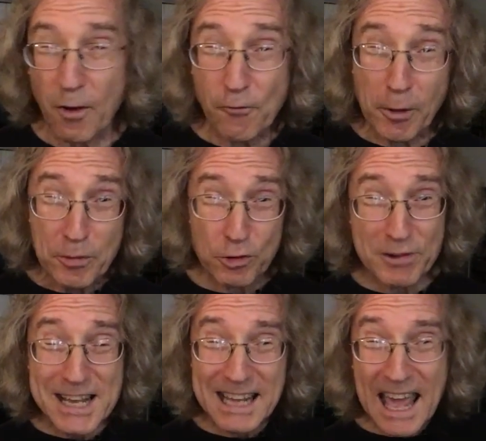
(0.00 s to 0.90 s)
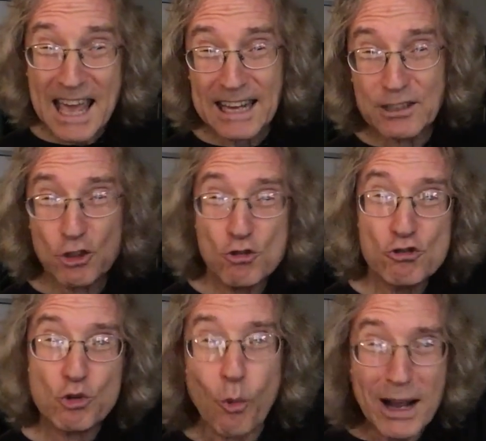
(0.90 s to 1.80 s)
From 3K
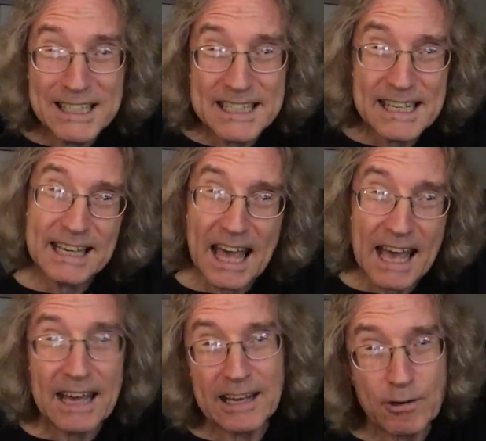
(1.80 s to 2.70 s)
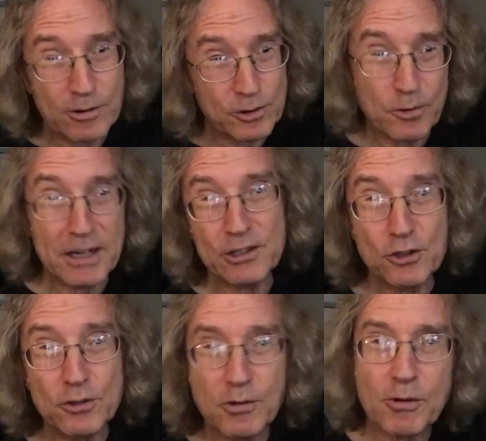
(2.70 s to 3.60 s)
to 20K or
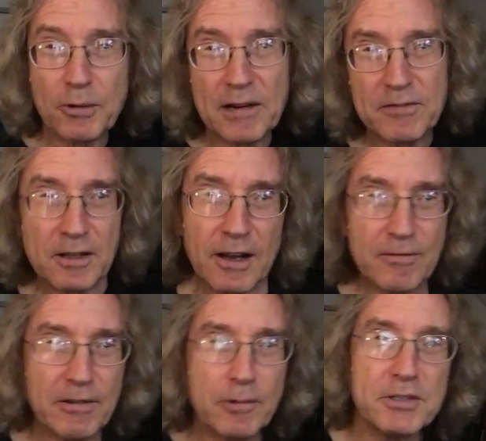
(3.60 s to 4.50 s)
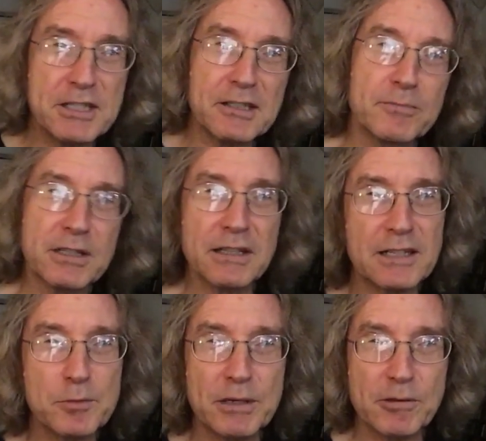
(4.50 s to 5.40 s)
22 or whatever the high frequency limit of
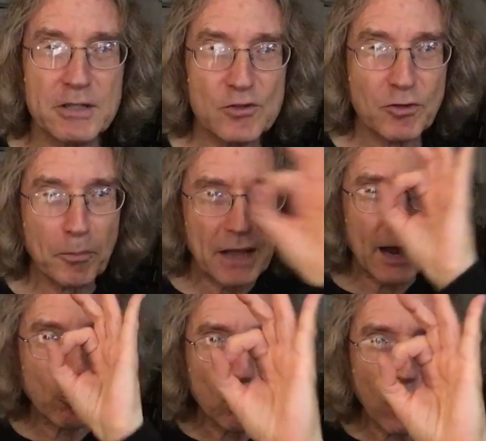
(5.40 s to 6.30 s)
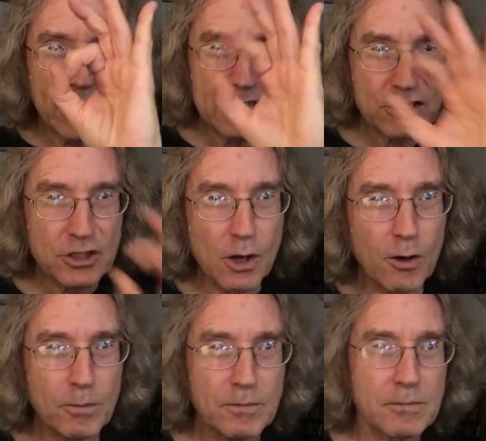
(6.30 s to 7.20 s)
that speaker is, from that 1-inch
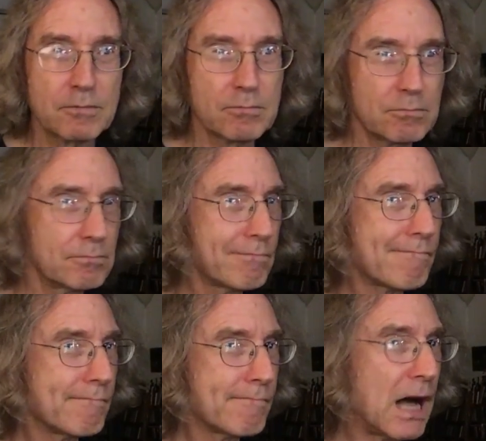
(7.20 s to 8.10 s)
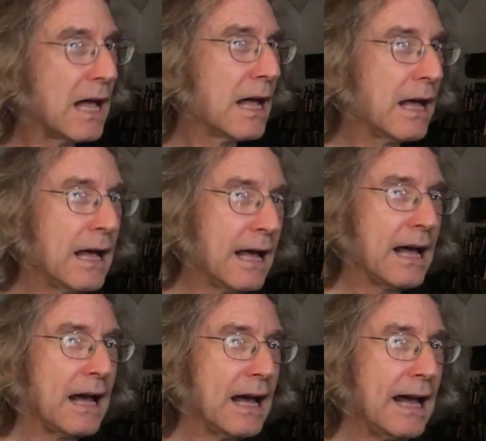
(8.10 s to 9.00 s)
dome,
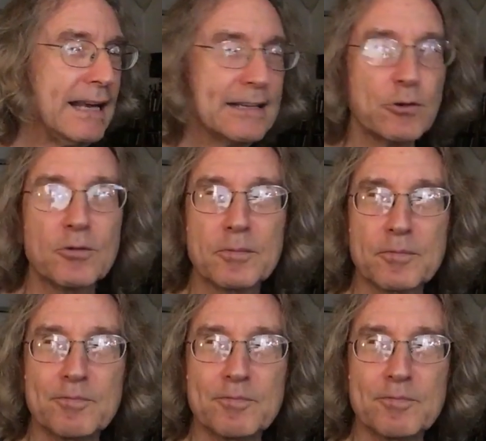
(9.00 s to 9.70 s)
I don't,